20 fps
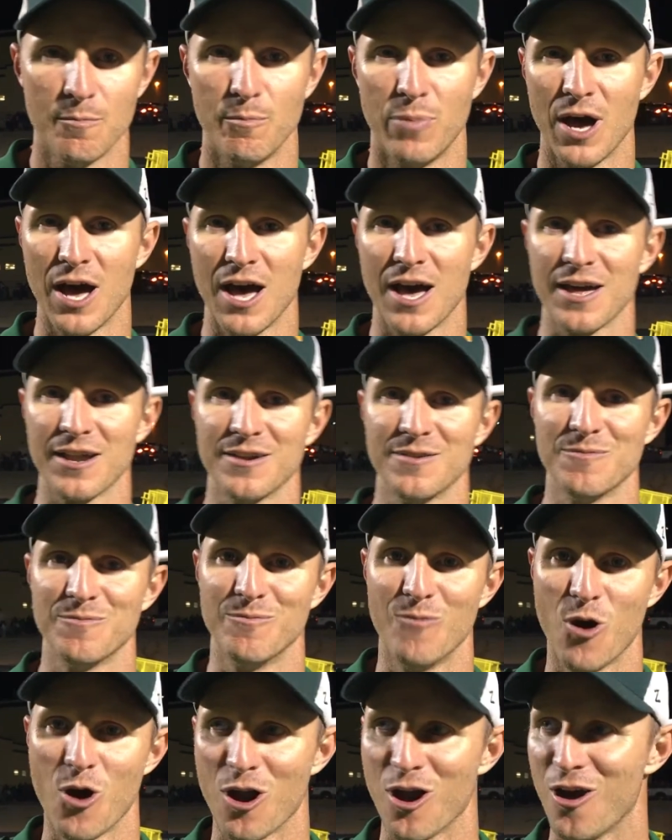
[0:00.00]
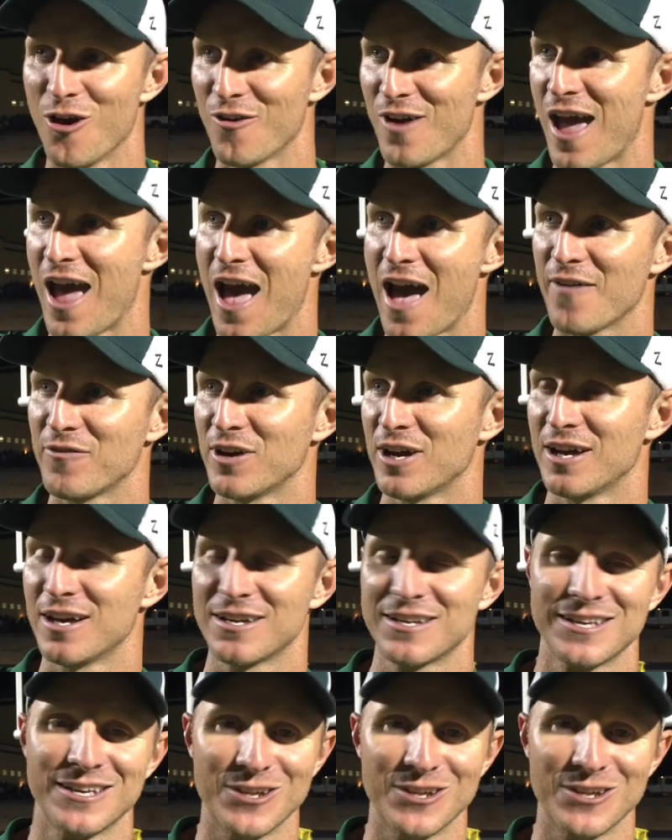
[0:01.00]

but moreover to have a